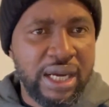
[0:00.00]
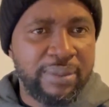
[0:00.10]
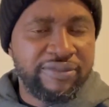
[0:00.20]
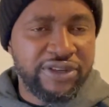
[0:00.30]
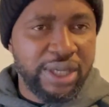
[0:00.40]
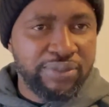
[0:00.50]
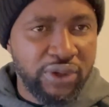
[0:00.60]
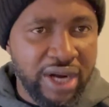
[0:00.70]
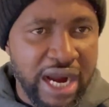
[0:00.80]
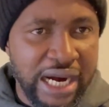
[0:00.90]
for them to
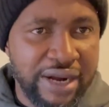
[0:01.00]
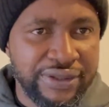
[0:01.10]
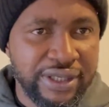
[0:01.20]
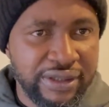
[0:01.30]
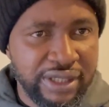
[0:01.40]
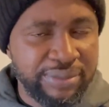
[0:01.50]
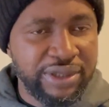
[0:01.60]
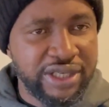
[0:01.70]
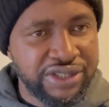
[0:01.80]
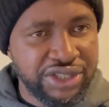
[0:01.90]
carry out a
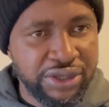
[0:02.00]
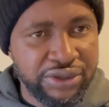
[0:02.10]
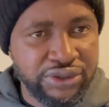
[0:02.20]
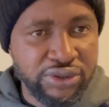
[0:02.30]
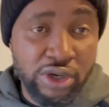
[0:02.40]
DBS check on you.